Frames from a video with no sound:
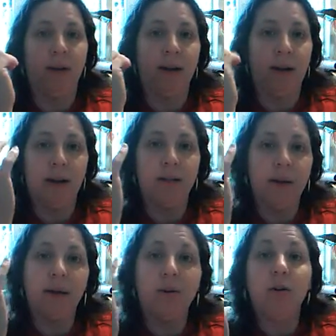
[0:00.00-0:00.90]
and as
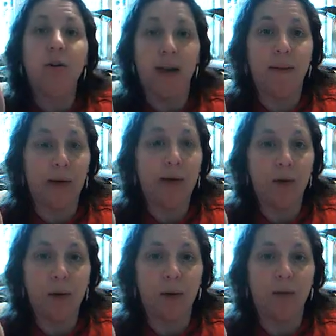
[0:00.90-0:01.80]
I look at my
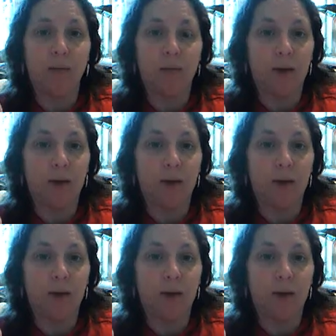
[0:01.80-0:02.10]
arms,